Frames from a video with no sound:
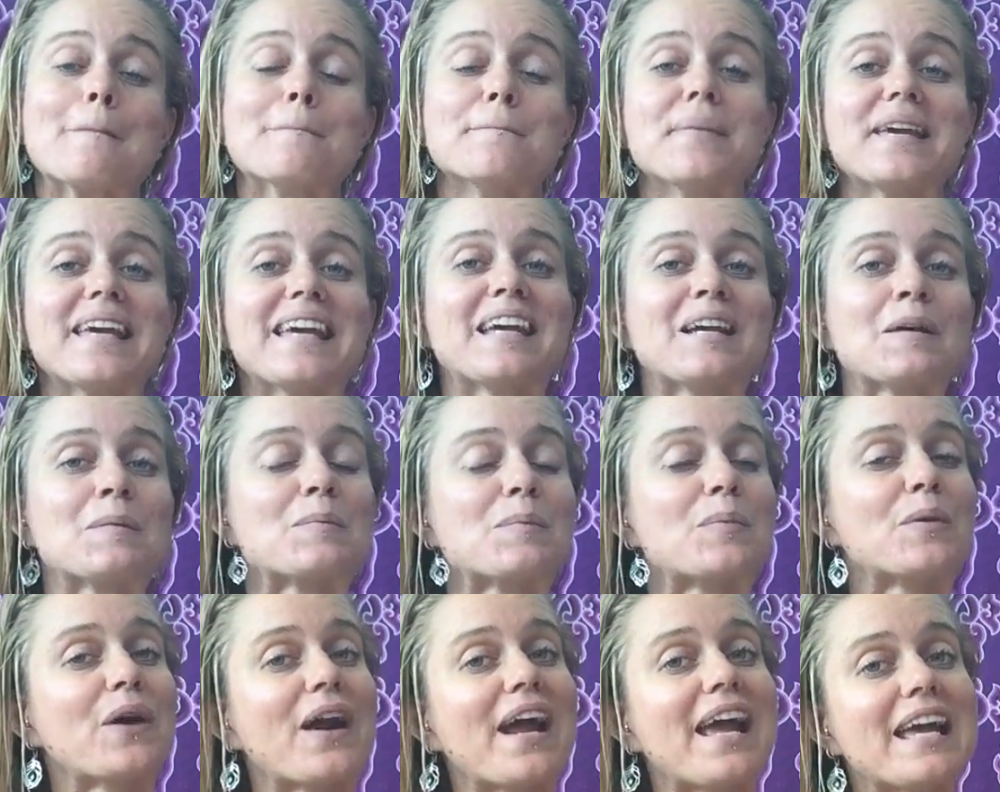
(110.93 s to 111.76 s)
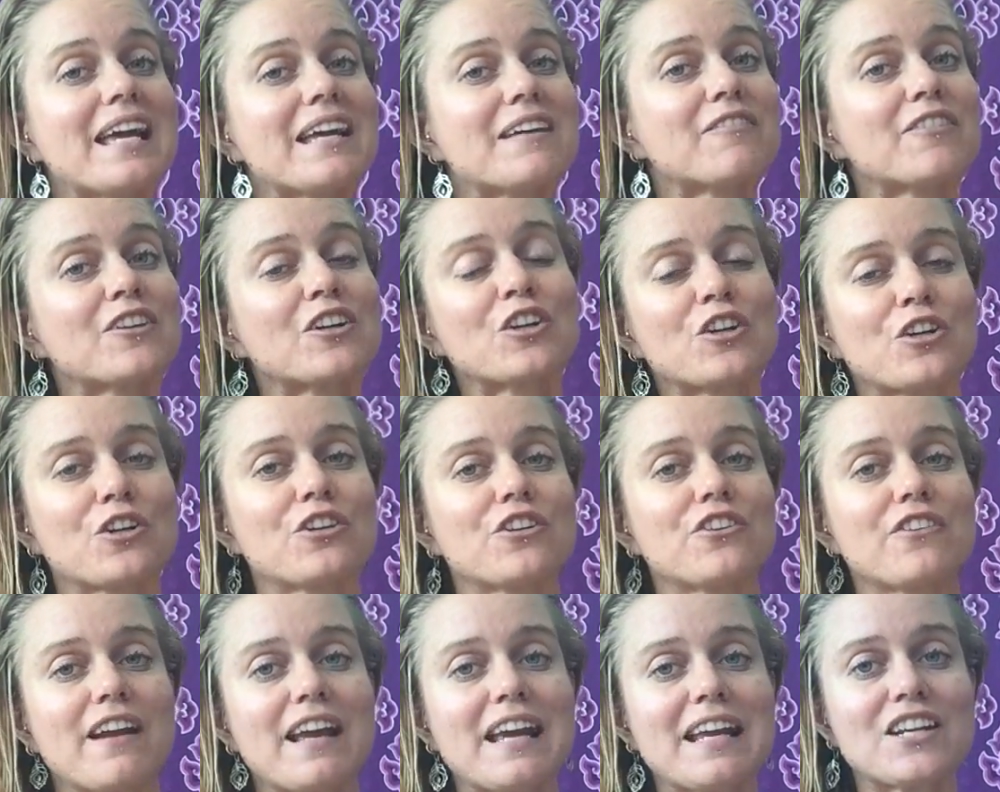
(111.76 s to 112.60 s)
being brave and
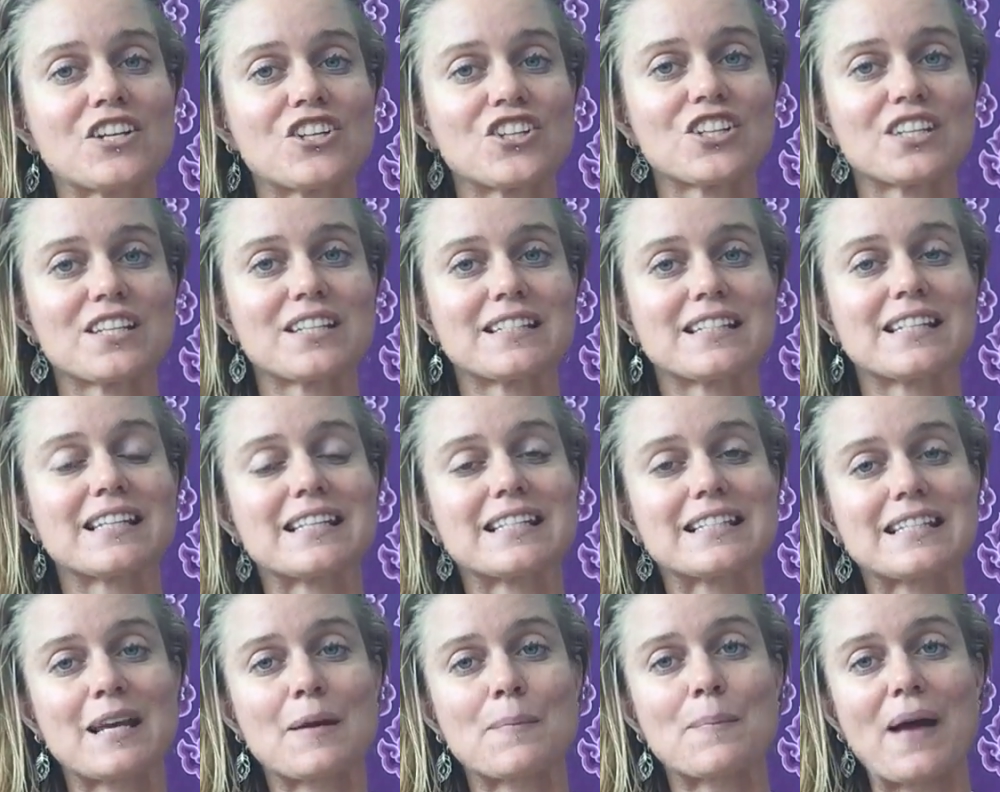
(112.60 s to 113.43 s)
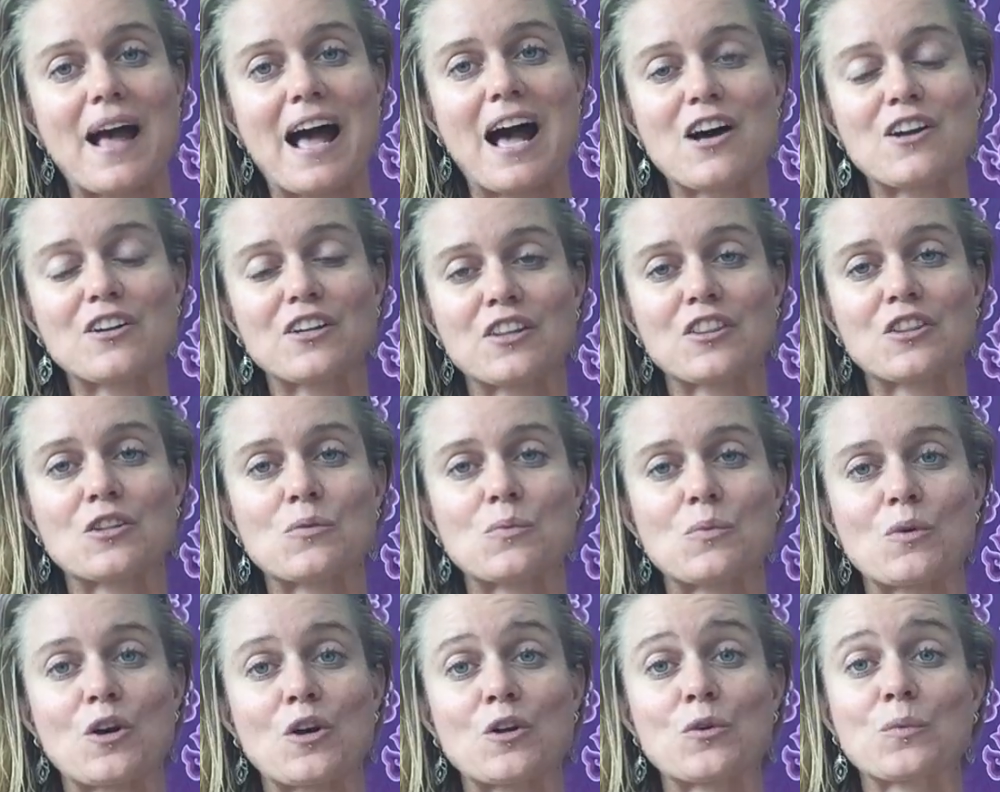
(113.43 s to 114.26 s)
courageous to step out in the
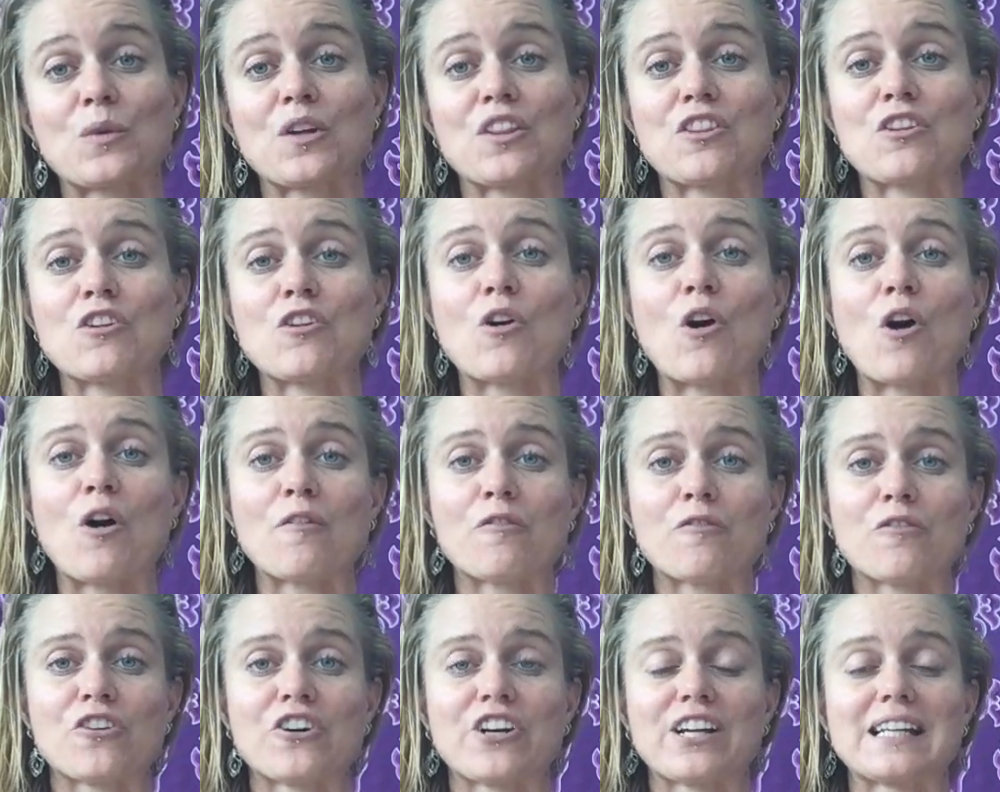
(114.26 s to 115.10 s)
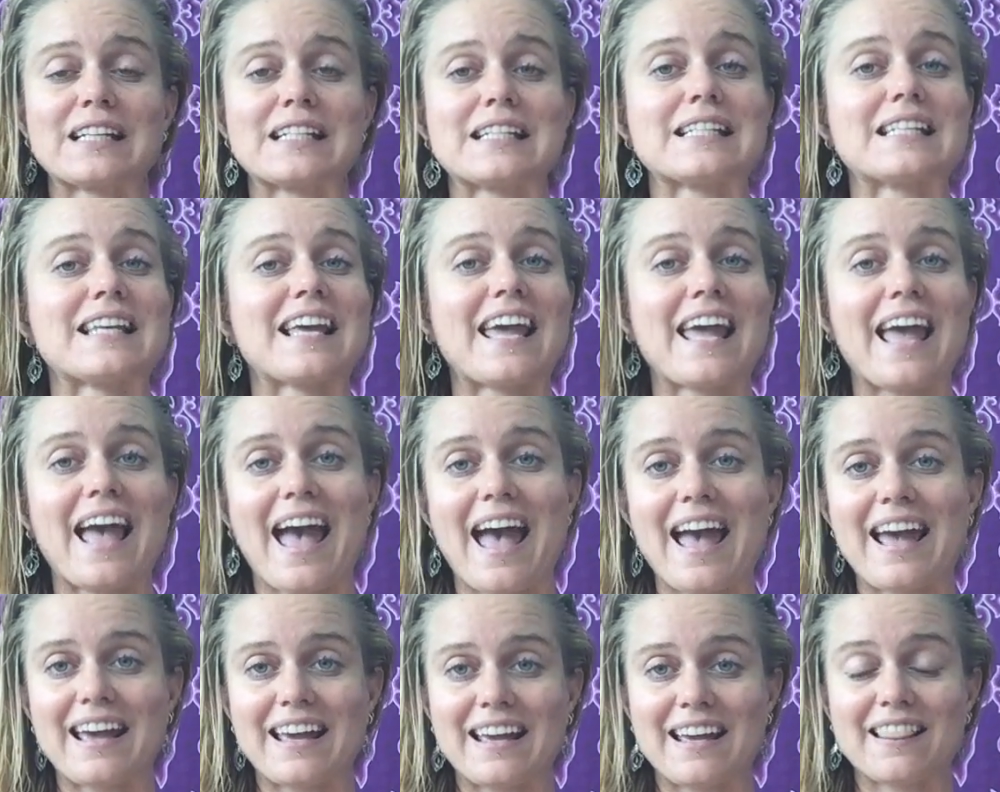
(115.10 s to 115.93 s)
world with your offering and say,
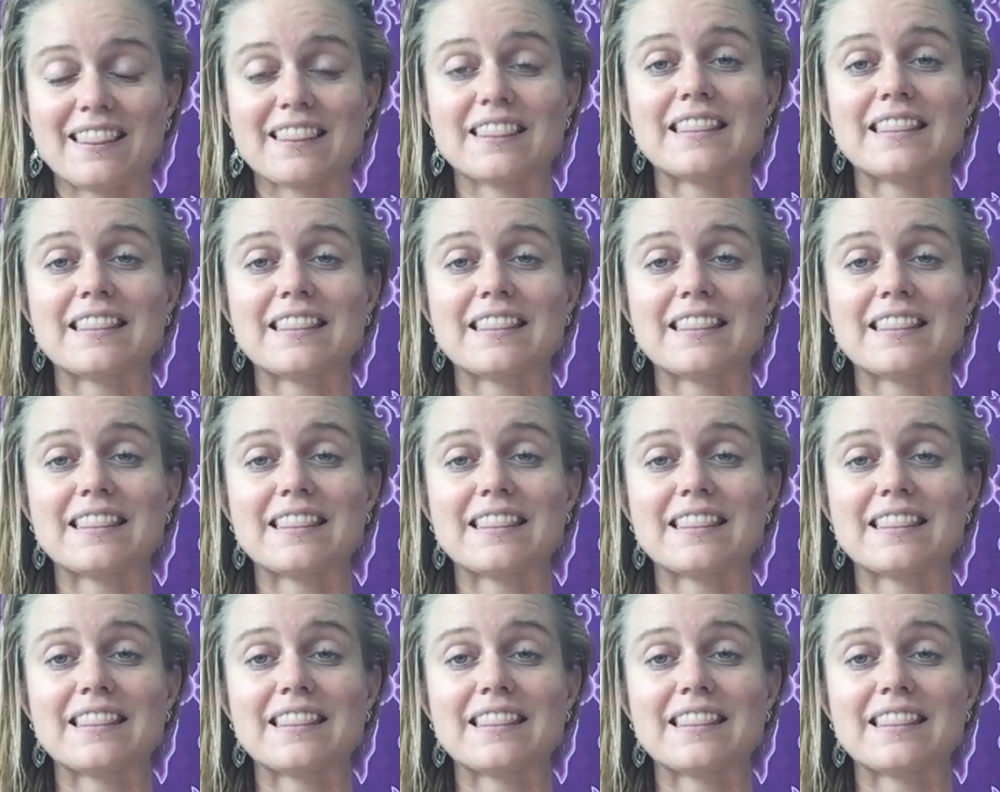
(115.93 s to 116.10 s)
hey,